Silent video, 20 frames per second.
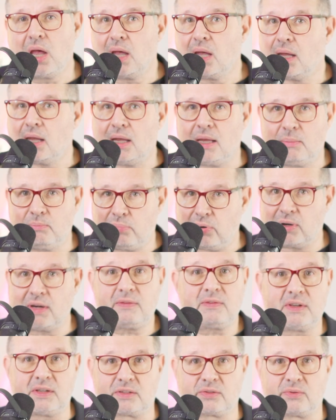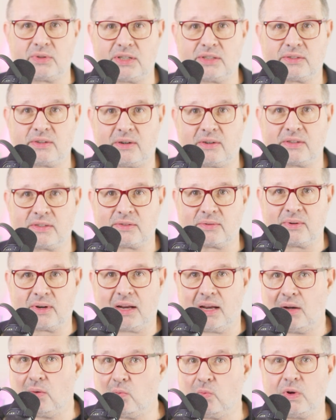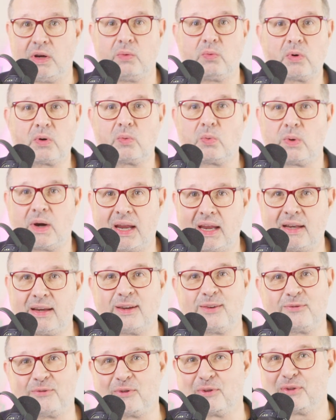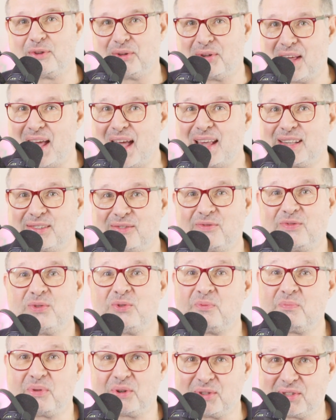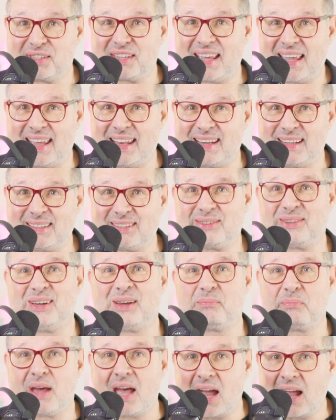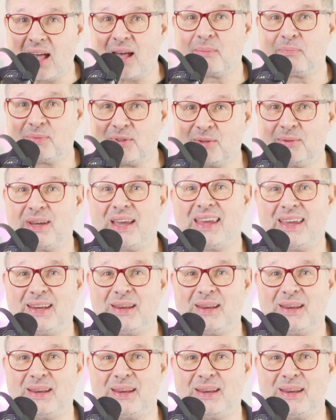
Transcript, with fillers: in previous restarts, right? We were waiting for the last few percent to get back up to eighty